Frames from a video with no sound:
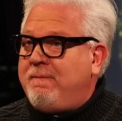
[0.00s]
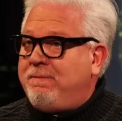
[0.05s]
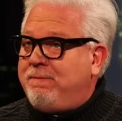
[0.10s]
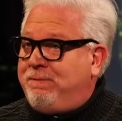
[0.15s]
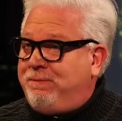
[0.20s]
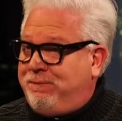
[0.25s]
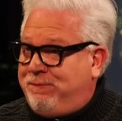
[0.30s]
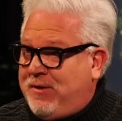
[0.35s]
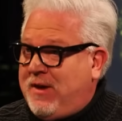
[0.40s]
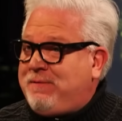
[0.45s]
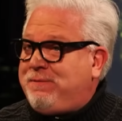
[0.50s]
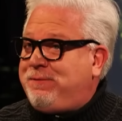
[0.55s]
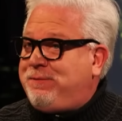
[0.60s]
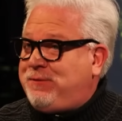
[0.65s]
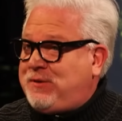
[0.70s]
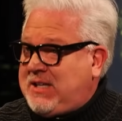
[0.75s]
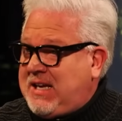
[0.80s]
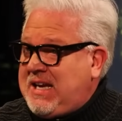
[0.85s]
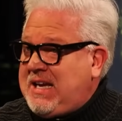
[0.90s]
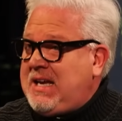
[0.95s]

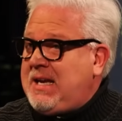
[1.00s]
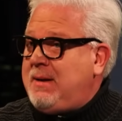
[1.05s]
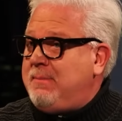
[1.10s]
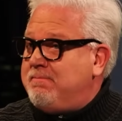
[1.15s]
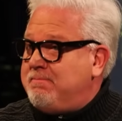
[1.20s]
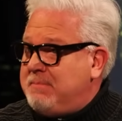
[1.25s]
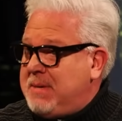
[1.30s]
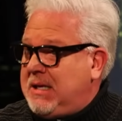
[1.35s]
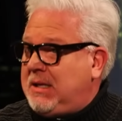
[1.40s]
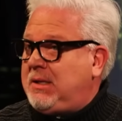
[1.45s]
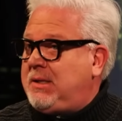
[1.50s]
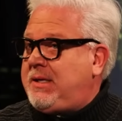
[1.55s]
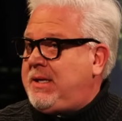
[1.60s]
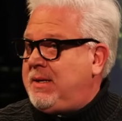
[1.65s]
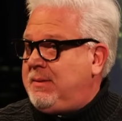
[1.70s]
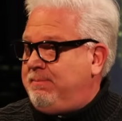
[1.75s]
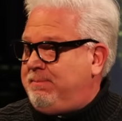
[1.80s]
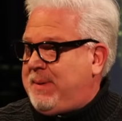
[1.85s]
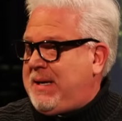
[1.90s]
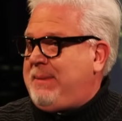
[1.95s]
15
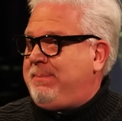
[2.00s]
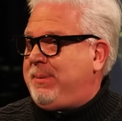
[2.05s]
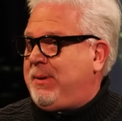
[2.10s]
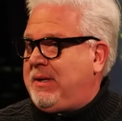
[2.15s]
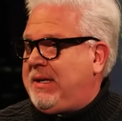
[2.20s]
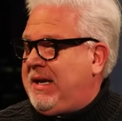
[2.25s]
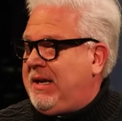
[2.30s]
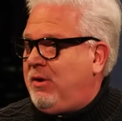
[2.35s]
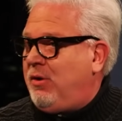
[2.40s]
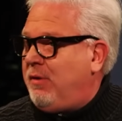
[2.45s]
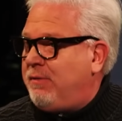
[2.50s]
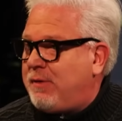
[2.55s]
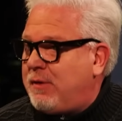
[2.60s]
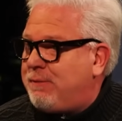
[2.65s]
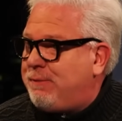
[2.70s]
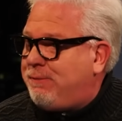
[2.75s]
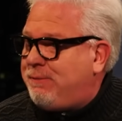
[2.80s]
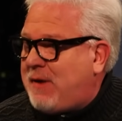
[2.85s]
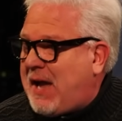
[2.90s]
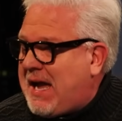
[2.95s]
million people in over
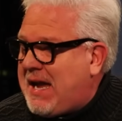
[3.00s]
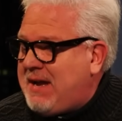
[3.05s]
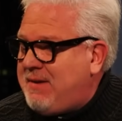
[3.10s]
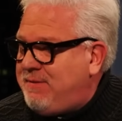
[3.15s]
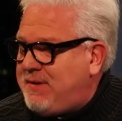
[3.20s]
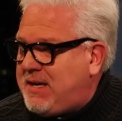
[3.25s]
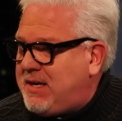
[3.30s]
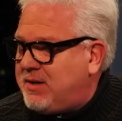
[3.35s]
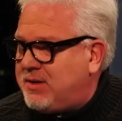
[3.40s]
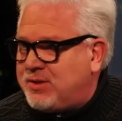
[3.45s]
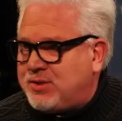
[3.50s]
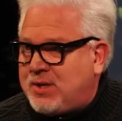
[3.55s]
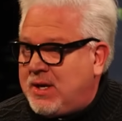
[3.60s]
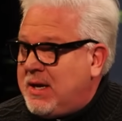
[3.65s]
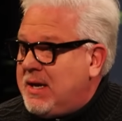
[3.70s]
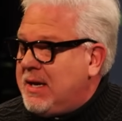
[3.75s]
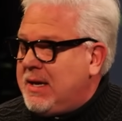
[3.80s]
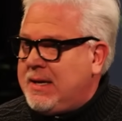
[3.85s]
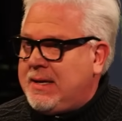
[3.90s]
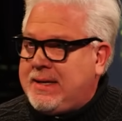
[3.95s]
5 years.
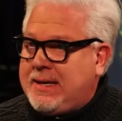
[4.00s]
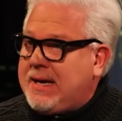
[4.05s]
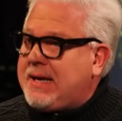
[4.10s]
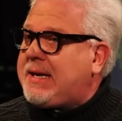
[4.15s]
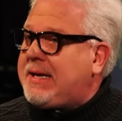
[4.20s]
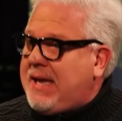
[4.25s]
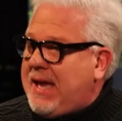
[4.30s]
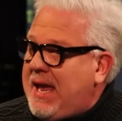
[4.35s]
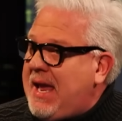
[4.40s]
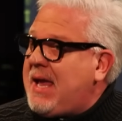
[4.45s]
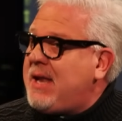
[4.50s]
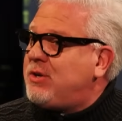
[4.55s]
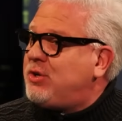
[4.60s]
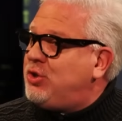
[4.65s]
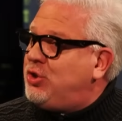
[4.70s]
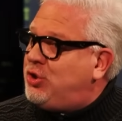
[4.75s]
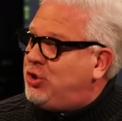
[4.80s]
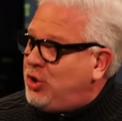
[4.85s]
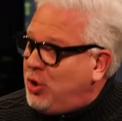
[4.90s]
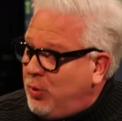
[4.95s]
You
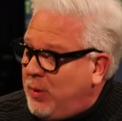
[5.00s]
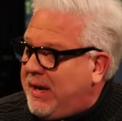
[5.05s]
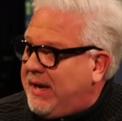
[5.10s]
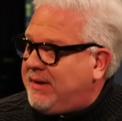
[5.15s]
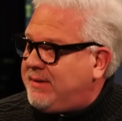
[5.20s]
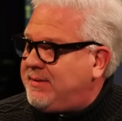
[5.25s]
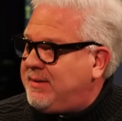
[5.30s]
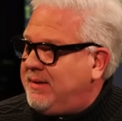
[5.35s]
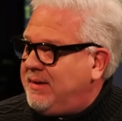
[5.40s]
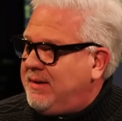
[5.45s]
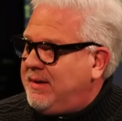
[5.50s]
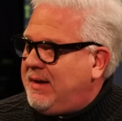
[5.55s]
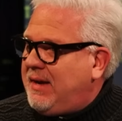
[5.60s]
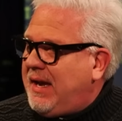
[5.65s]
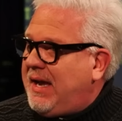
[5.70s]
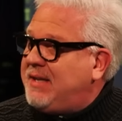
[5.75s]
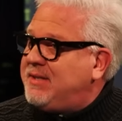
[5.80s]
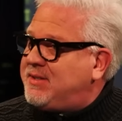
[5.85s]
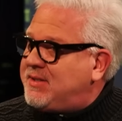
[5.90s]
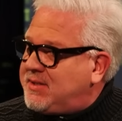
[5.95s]
can't do it
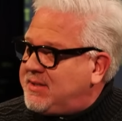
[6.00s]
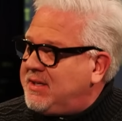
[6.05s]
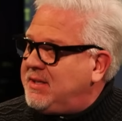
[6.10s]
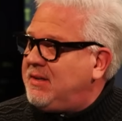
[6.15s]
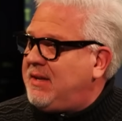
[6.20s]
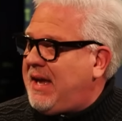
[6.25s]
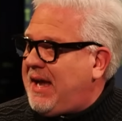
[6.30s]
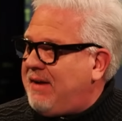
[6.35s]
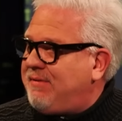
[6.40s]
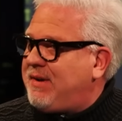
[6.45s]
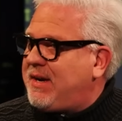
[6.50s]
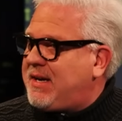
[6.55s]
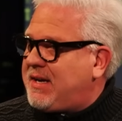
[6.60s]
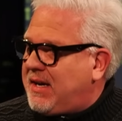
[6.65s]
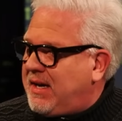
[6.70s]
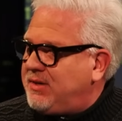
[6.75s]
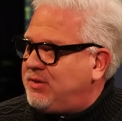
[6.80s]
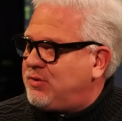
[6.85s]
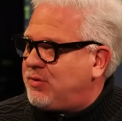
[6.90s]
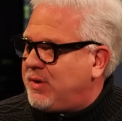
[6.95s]
and still have a
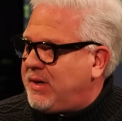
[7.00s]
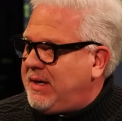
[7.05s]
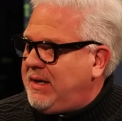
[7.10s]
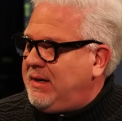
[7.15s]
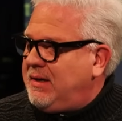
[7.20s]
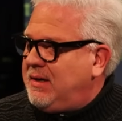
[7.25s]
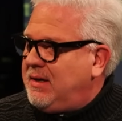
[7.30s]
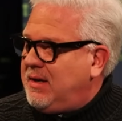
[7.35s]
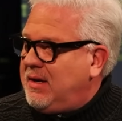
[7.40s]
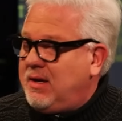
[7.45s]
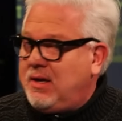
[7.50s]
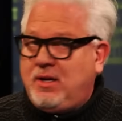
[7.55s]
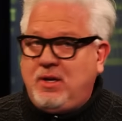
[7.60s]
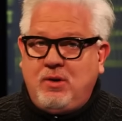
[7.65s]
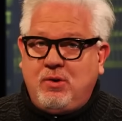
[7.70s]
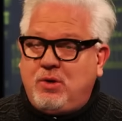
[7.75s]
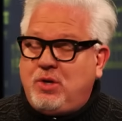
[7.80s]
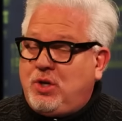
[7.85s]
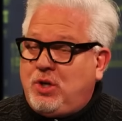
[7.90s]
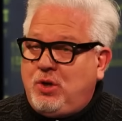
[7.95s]
country.
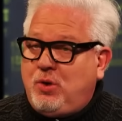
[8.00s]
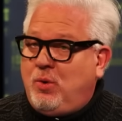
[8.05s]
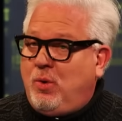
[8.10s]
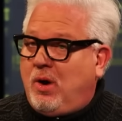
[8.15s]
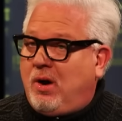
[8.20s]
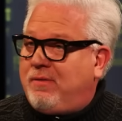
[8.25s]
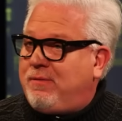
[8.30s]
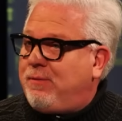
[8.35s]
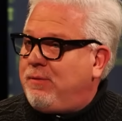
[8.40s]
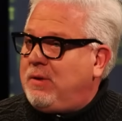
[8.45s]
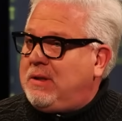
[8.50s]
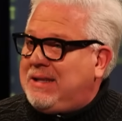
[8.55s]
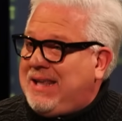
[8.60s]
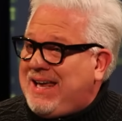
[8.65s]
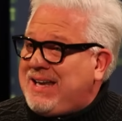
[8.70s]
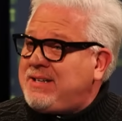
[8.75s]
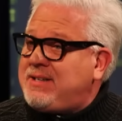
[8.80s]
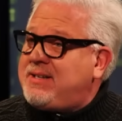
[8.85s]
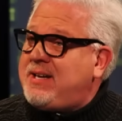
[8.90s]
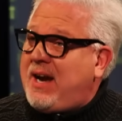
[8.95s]
You have
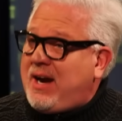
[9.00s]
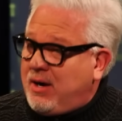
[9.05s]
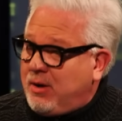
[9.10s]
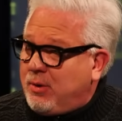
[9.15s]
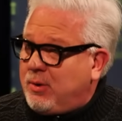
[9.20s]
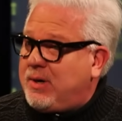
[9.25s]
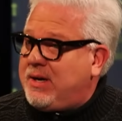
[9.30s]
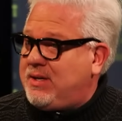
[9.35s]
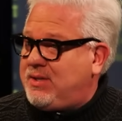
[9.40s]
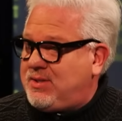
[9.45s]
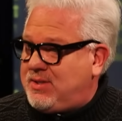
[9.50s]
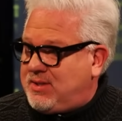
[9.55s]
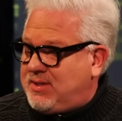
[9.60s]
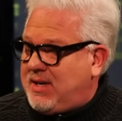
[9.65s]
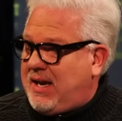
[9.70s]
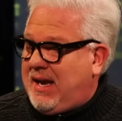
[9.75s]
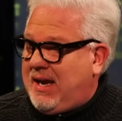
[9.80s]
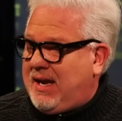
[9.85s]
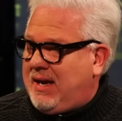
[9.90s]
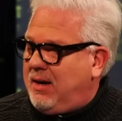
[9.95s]
let terrorists
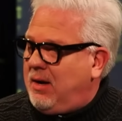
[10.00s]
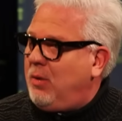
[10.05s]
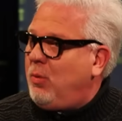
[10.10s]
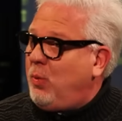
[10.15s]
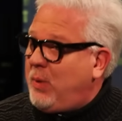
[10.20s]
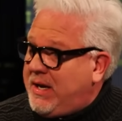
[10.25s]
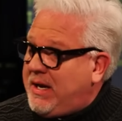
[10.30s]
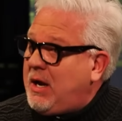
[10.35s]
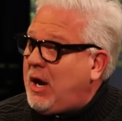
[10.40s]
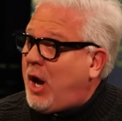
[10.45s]
in. We